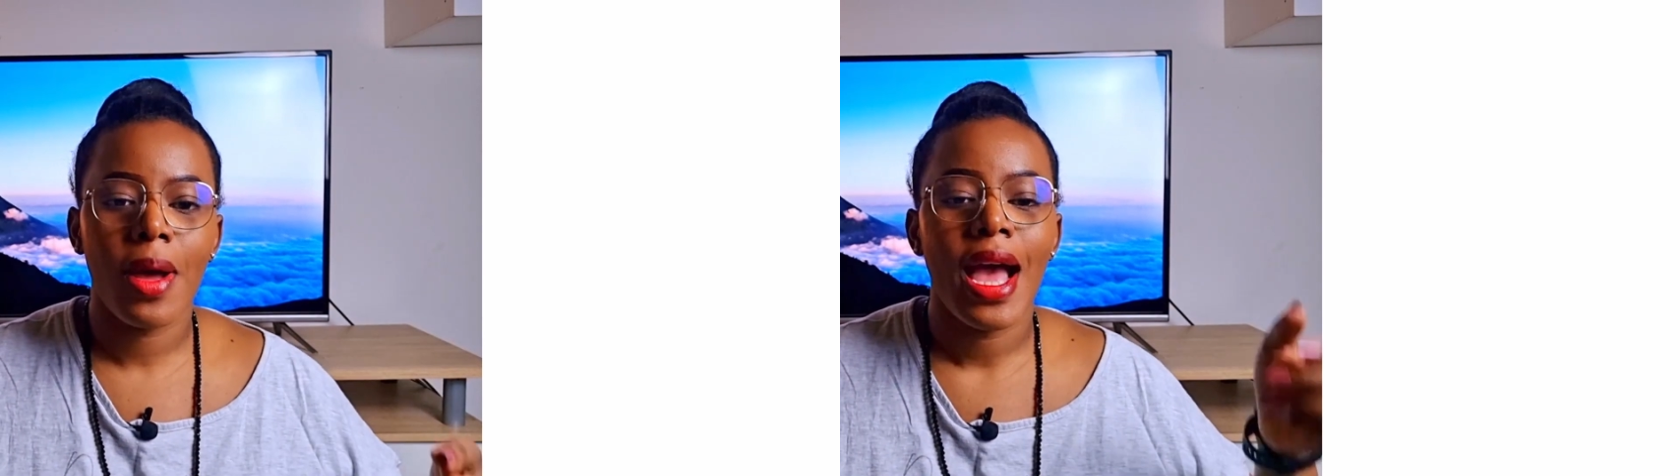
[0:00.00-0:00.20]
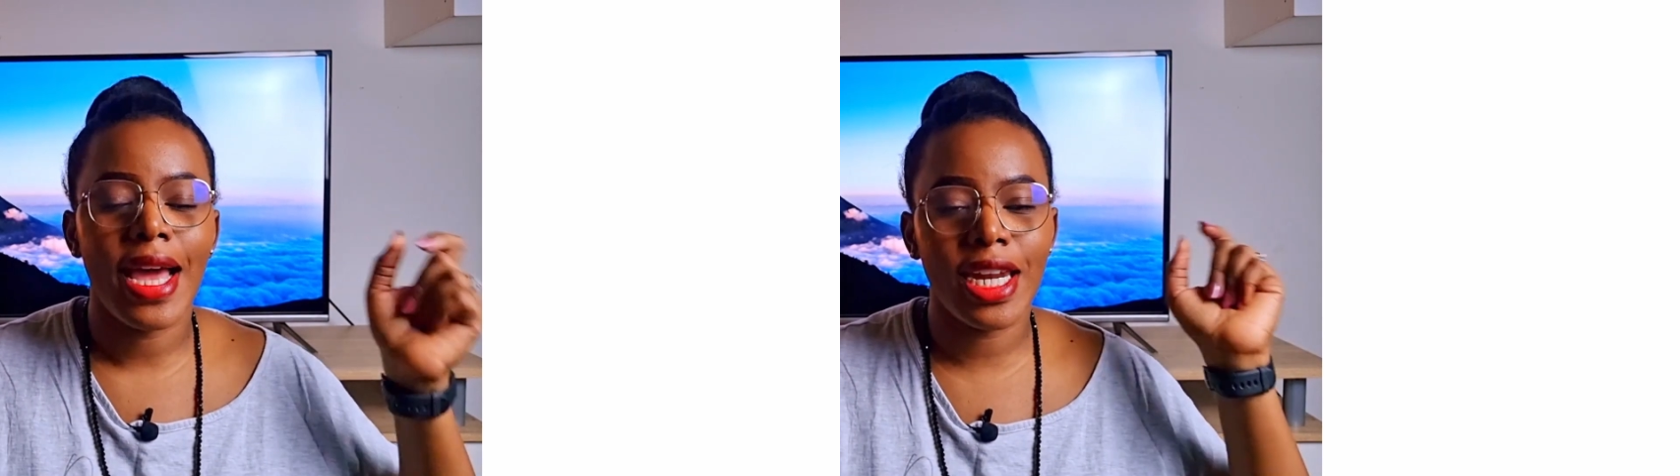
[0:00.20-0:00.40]

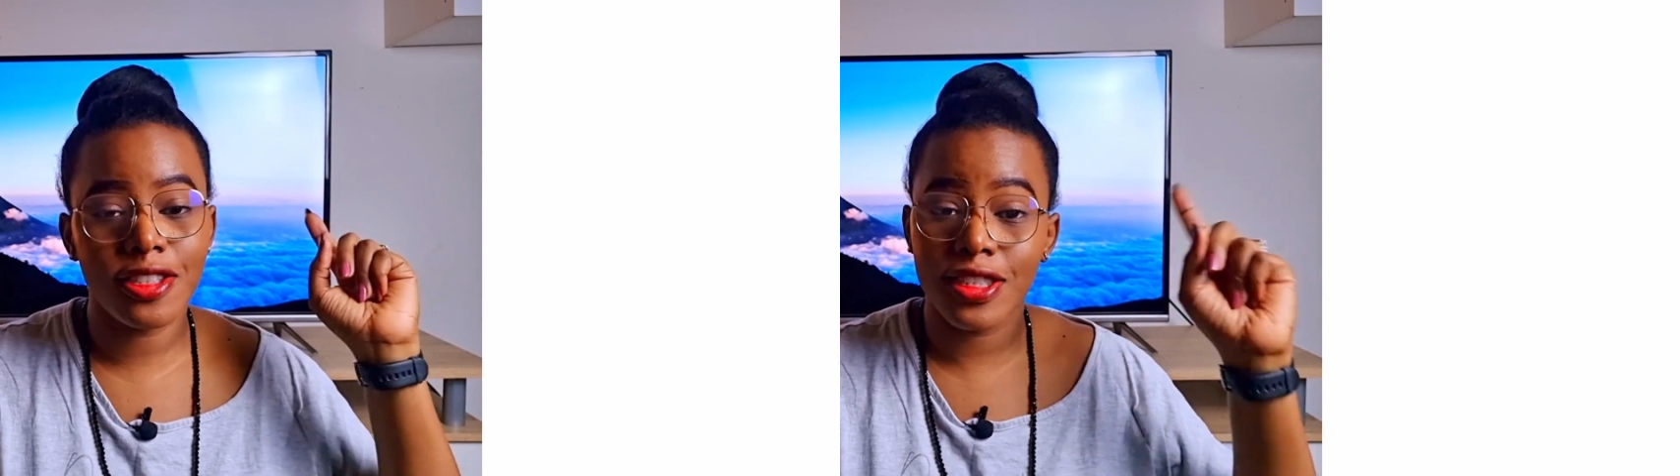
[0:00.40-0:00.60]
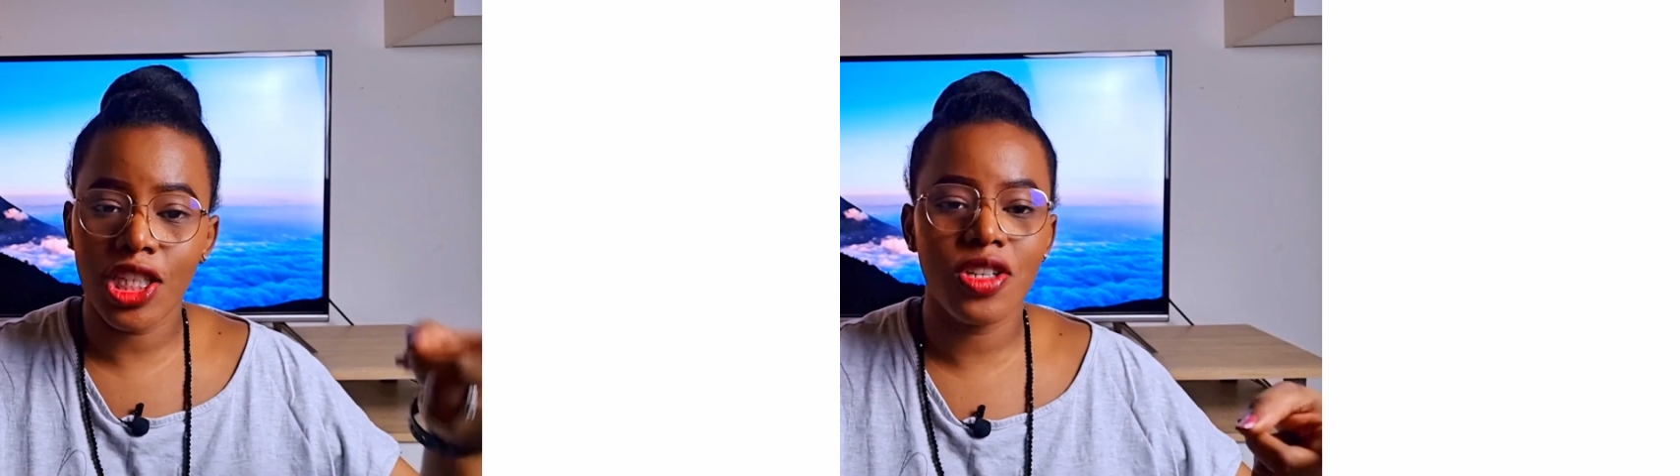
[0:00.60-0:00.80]
and I'll
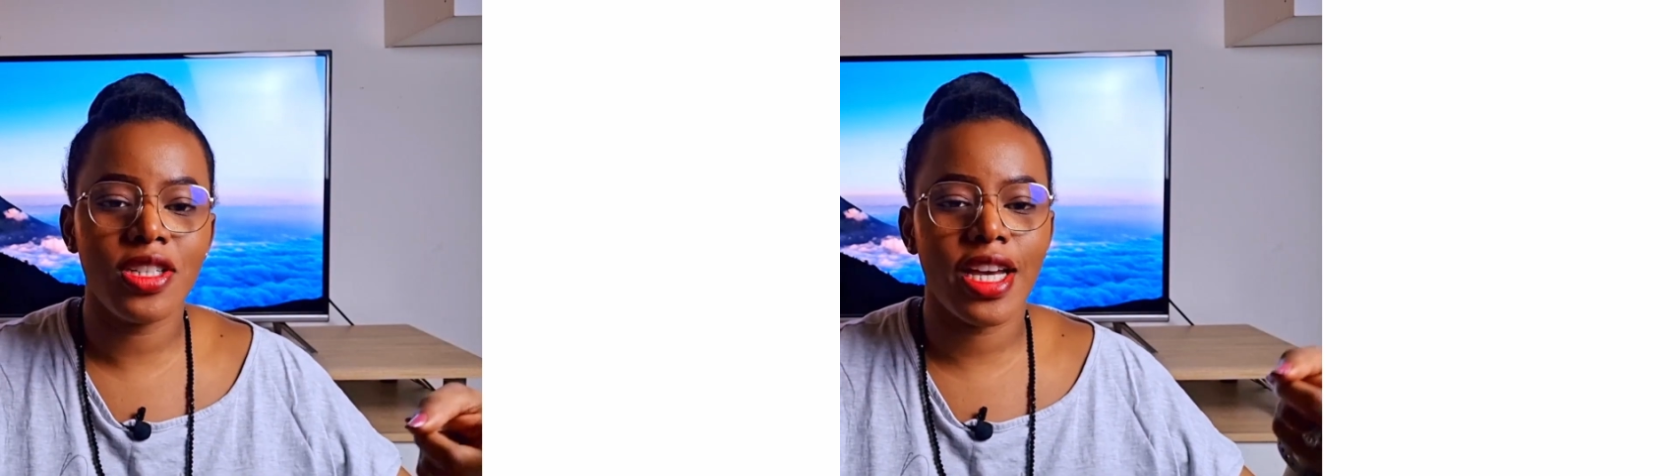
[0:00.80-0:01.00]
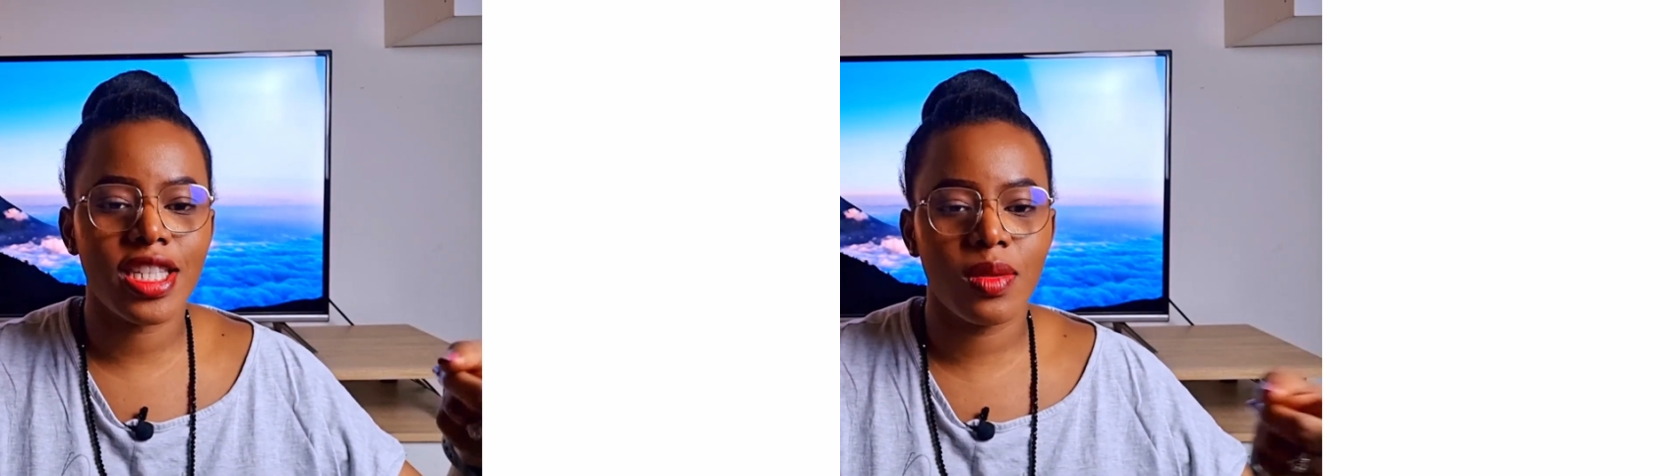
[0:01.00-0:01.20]
see you
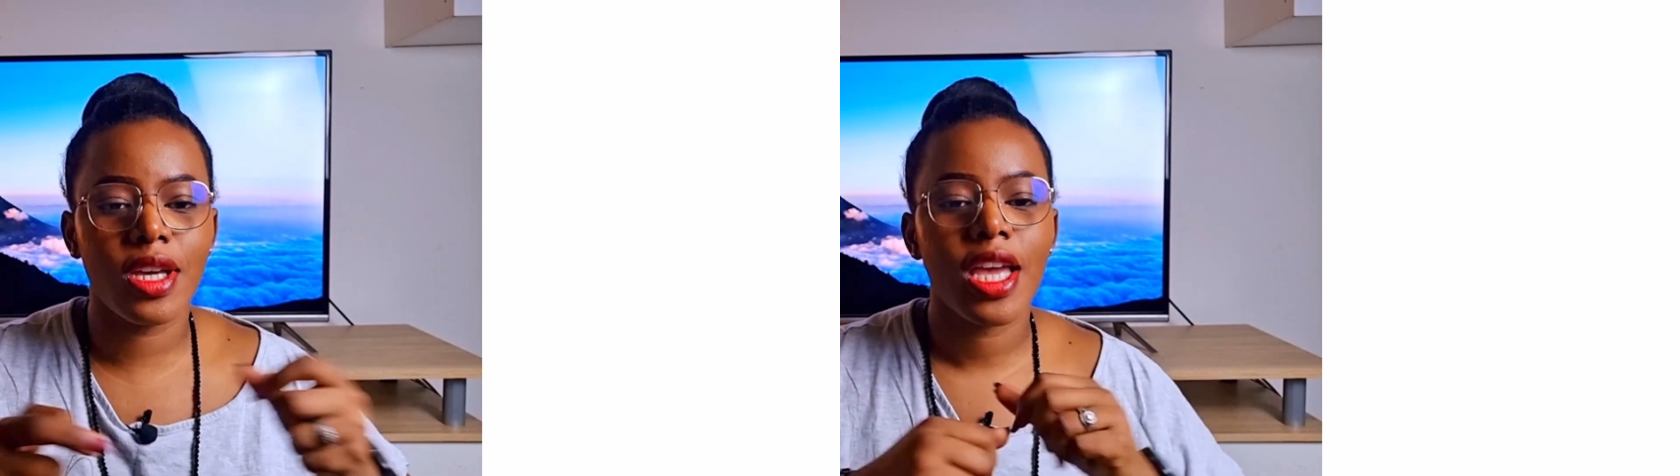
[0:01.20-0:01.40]
next week.